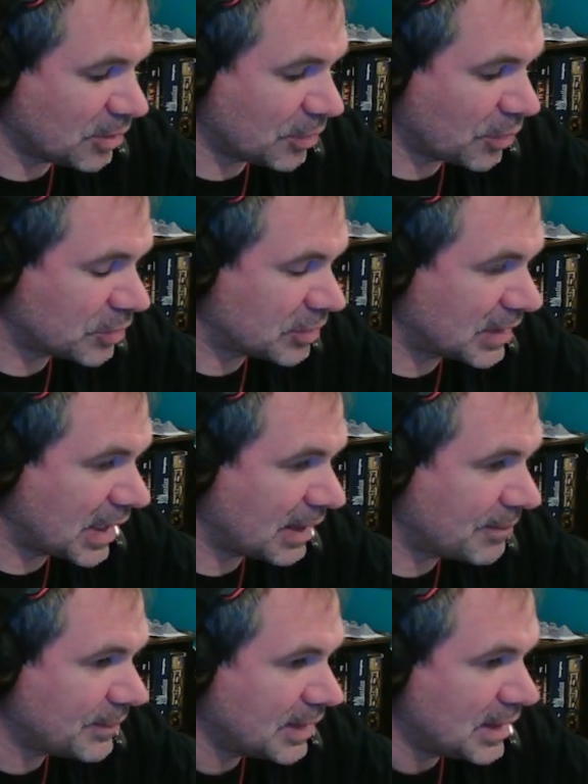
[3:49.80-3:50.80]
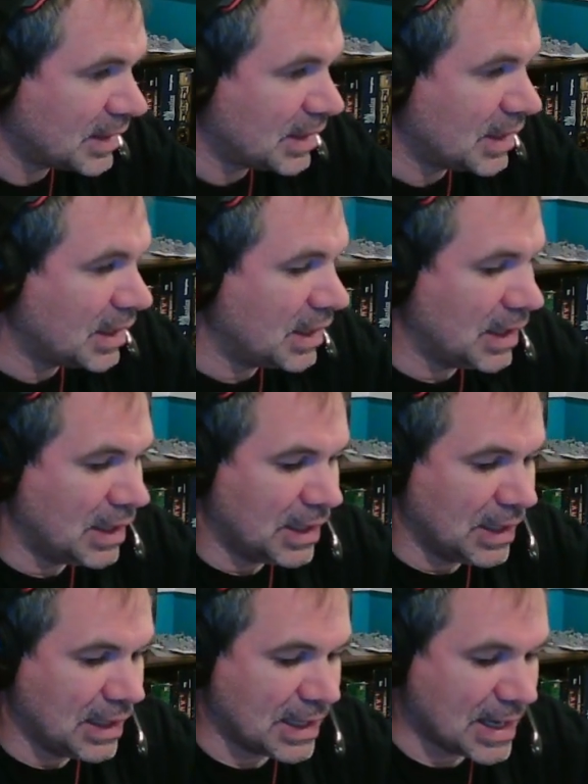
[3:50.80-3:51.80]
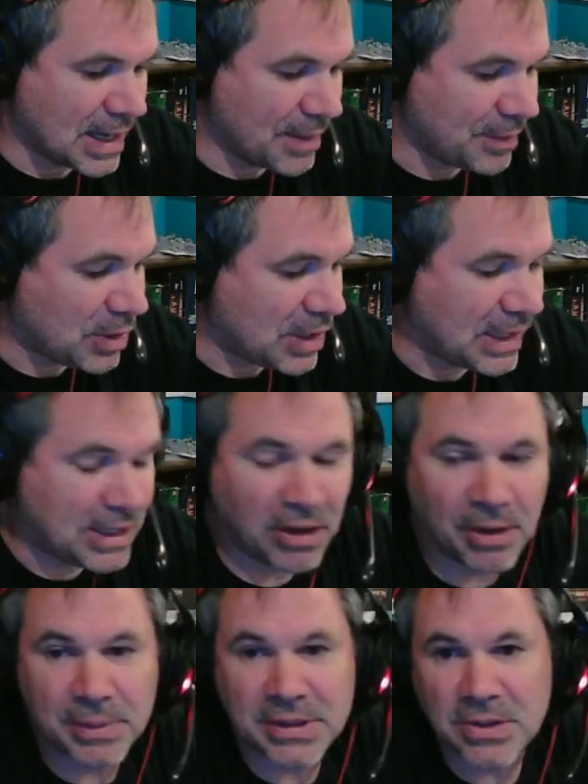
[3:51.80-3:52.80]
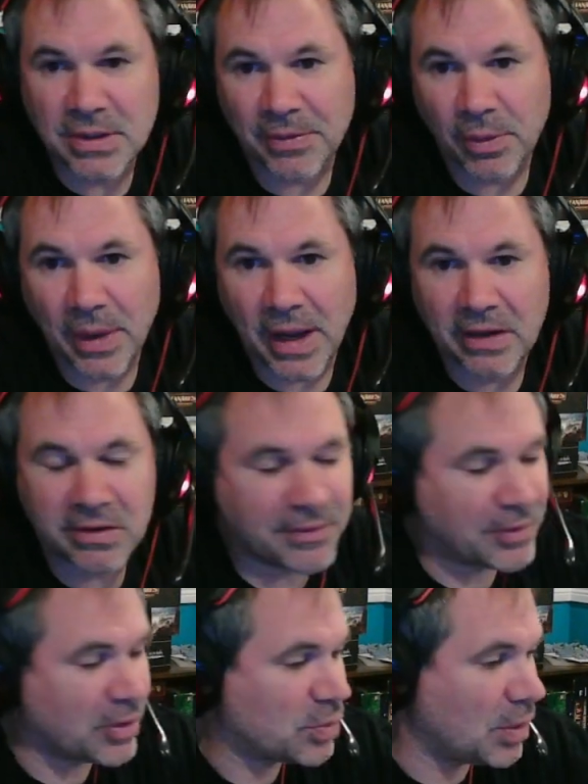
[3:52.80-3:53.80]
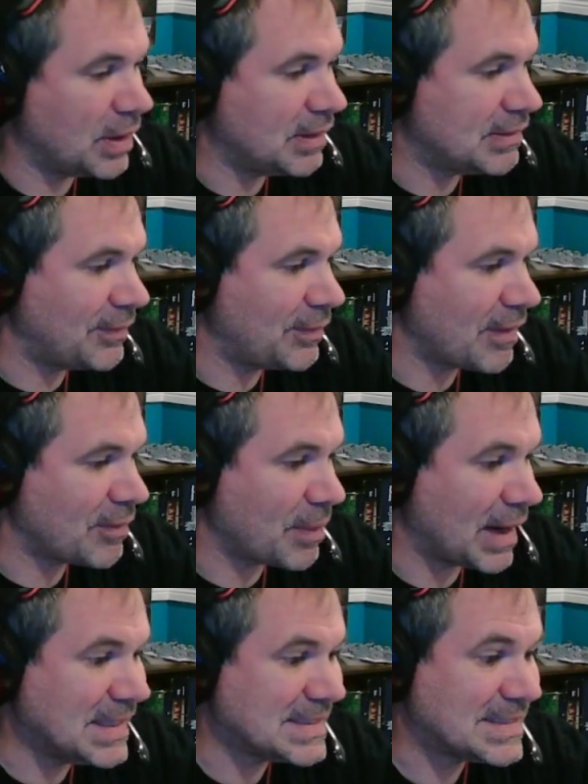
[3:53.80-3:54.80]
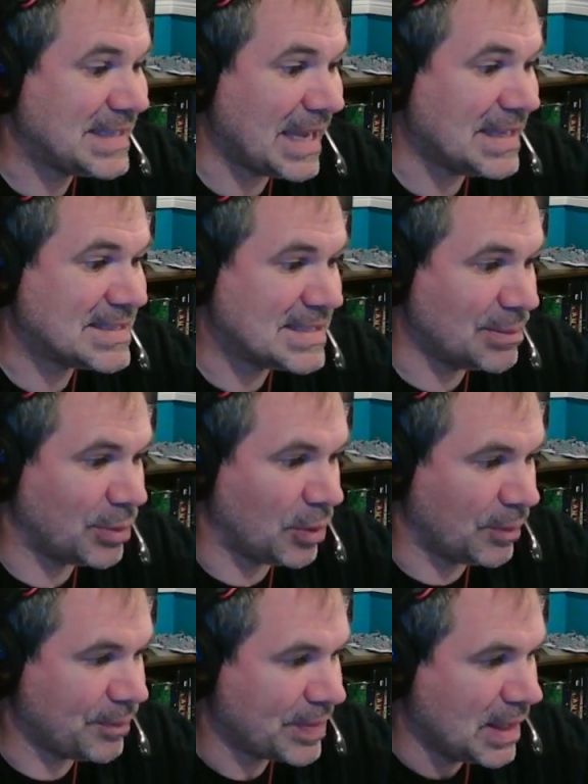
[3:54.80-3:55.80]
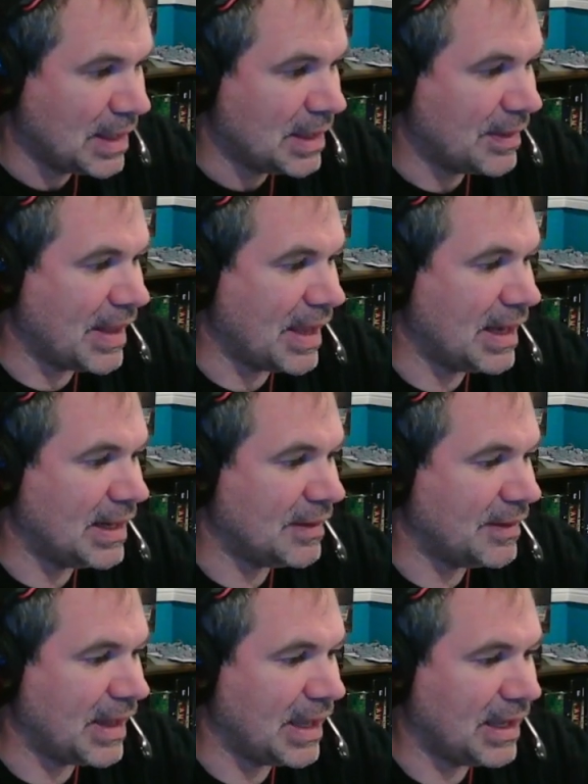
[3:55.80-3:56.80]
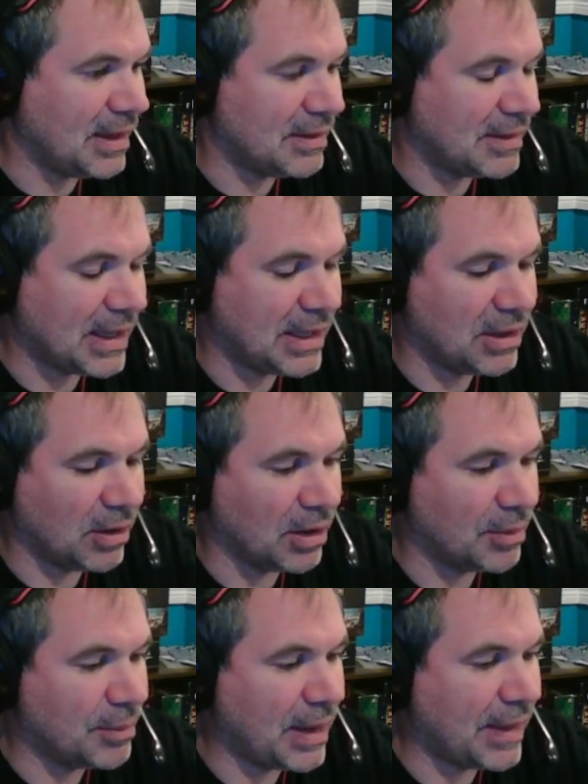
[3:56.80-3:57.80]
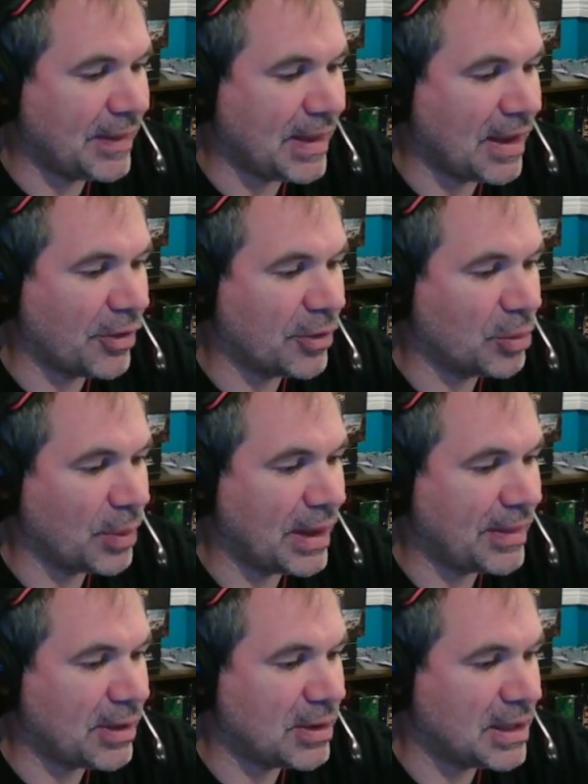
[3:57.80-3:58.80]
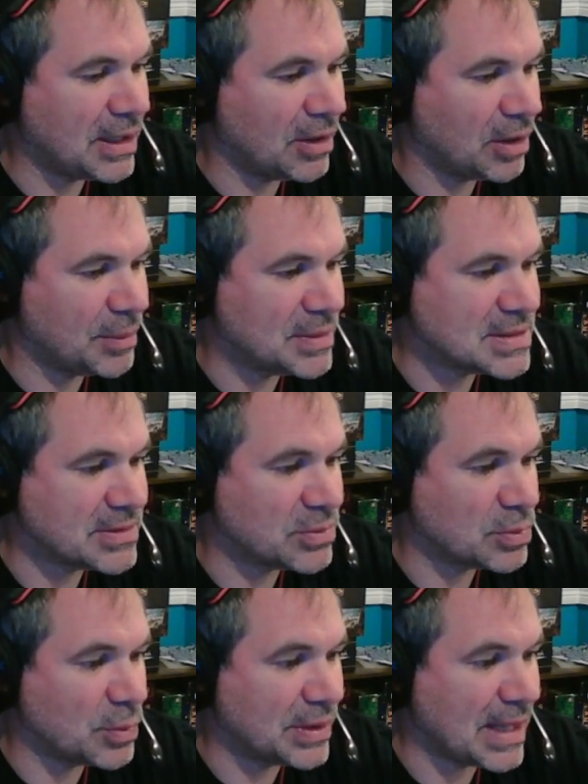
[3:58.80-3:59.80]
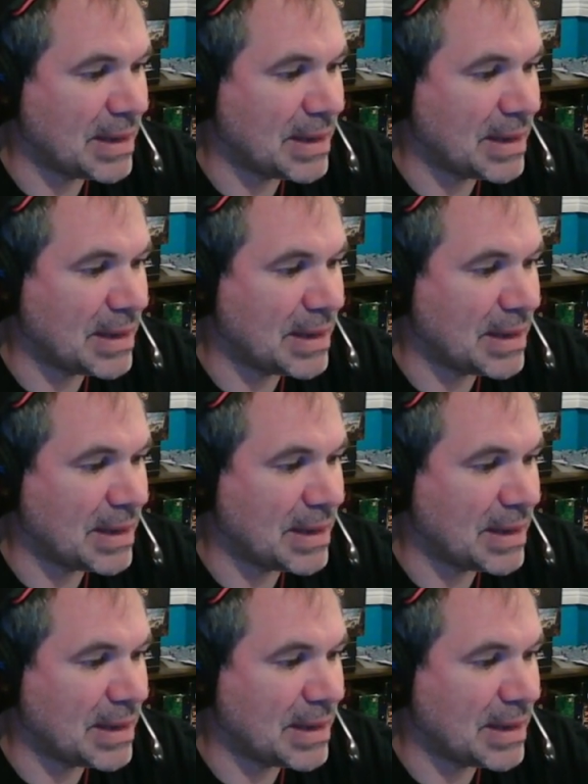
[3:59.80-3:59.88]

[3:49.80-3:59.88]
are dead. You can kill them in two different ways. The first one is if you have a minus gate symbol, then they kill them. And the other way that you can kill them is with a